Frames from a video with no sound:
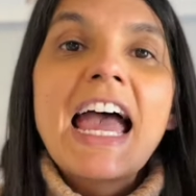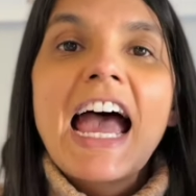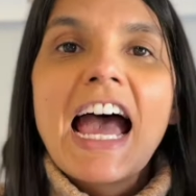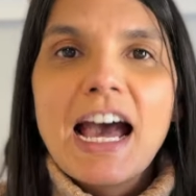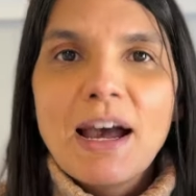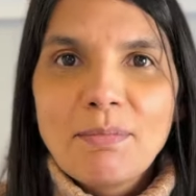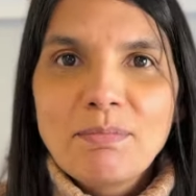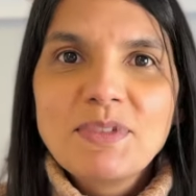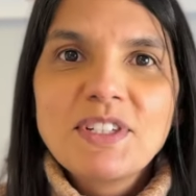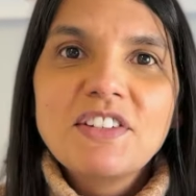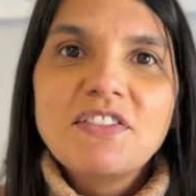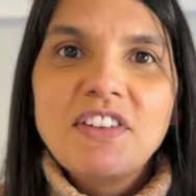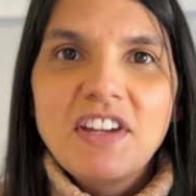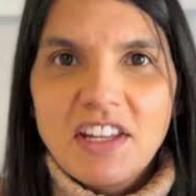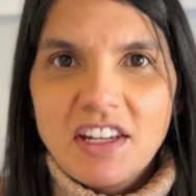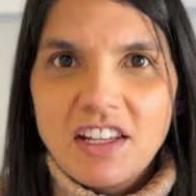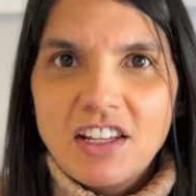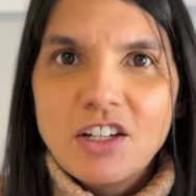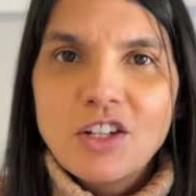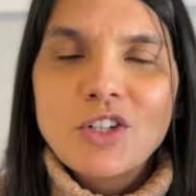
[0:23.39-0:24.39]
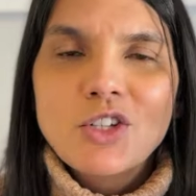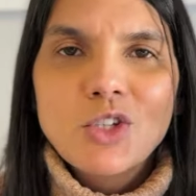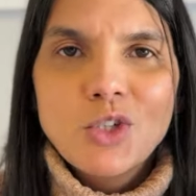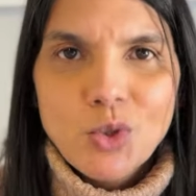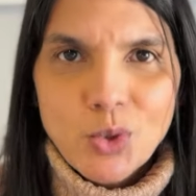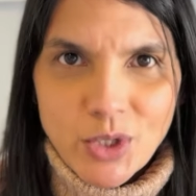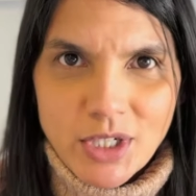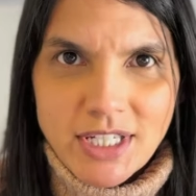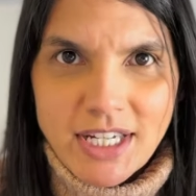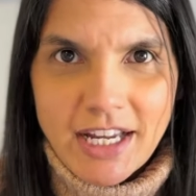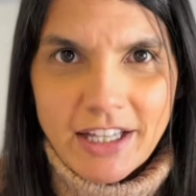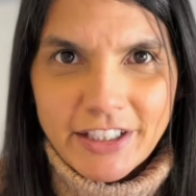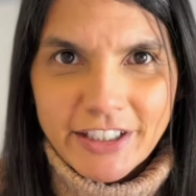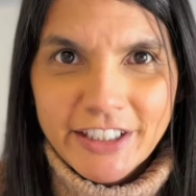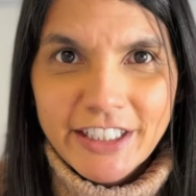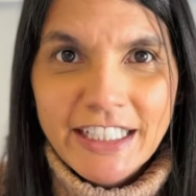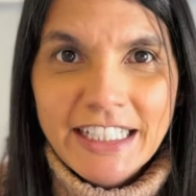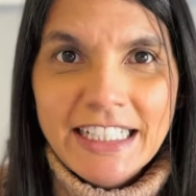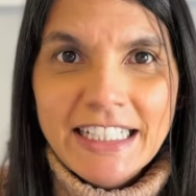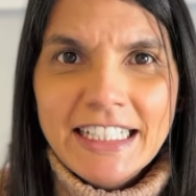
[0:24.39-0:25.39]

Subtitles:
captivating storyteller.